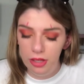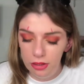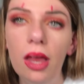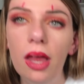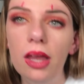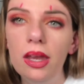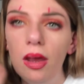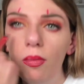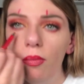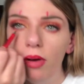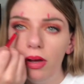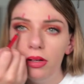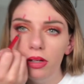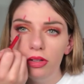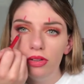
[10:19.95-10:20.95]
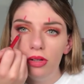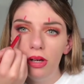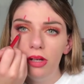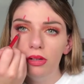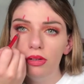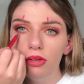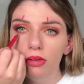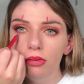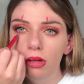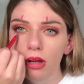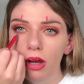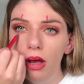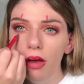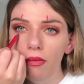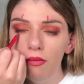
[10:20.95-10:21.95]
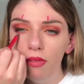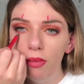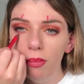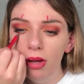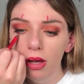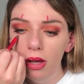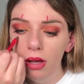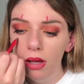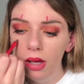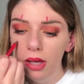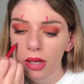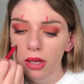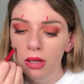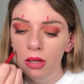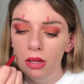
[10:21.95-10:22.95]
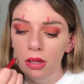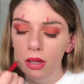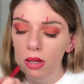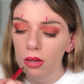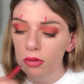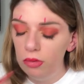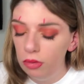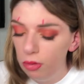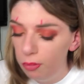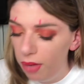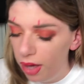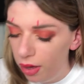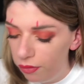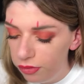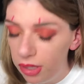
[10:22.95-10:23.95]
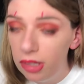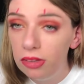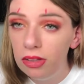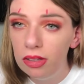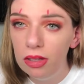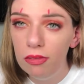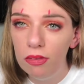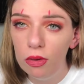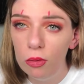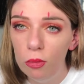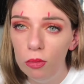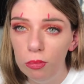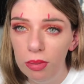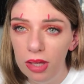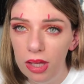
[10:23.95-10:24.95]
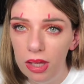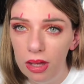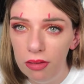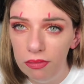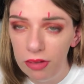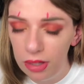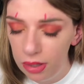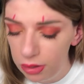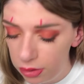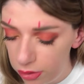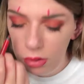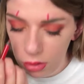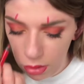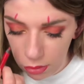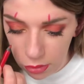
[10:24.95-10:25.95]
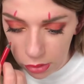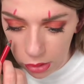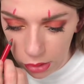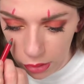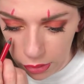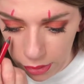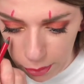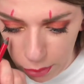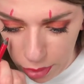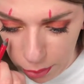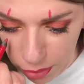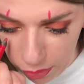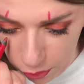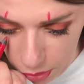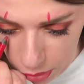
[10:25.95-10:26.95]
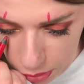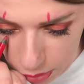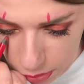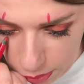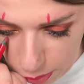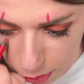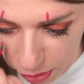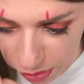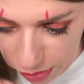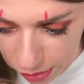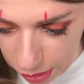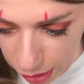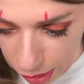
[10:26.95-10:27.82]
And then we're going to try and do the line from my eye to the mouth. That's a difficult bit, I think. I'm going to look in my mirror because I'm a bit scared.